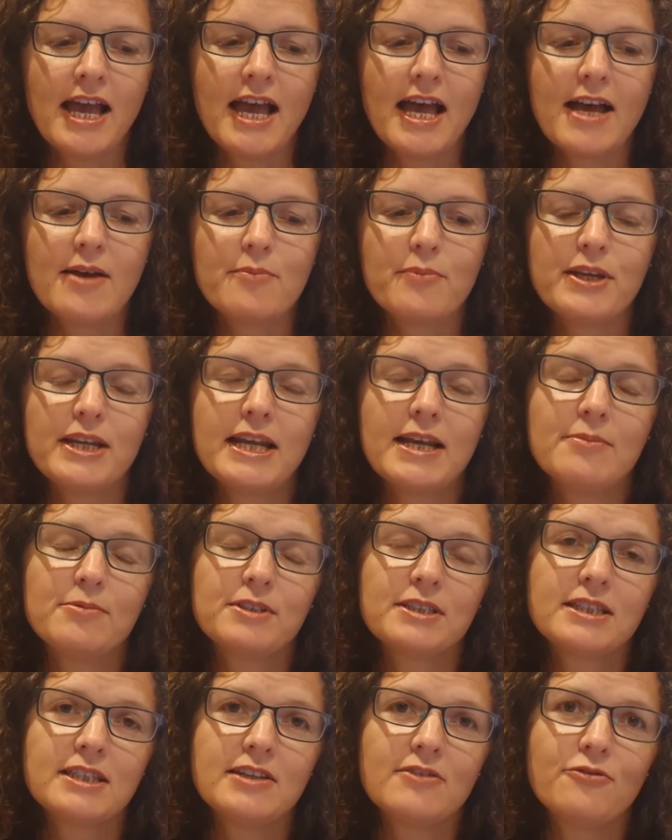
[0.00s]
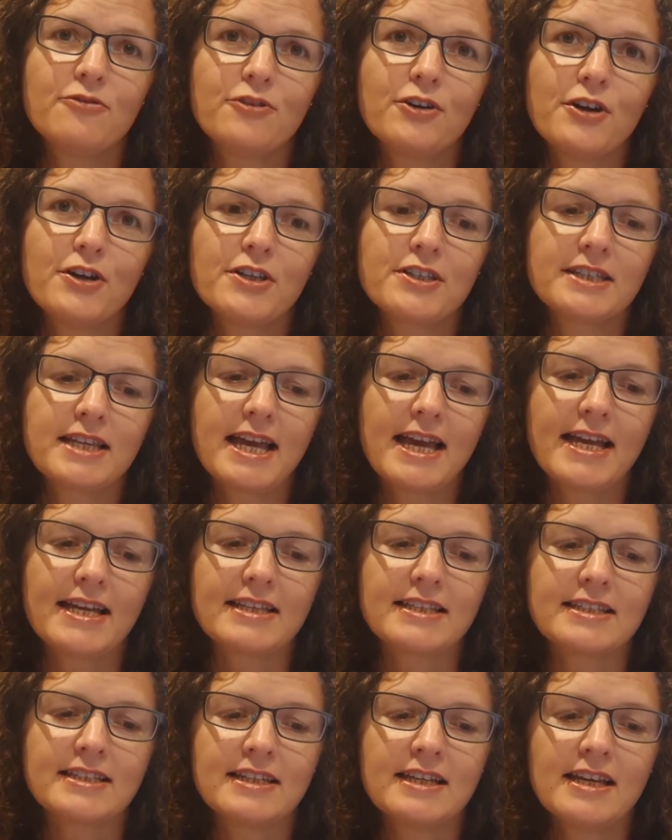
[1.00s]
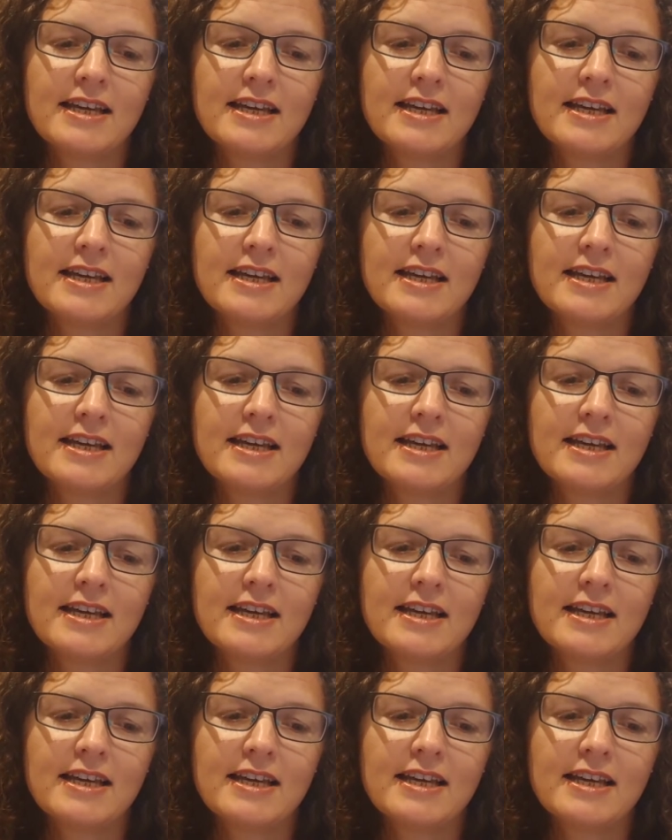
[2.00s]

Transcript: and been able to see firsthand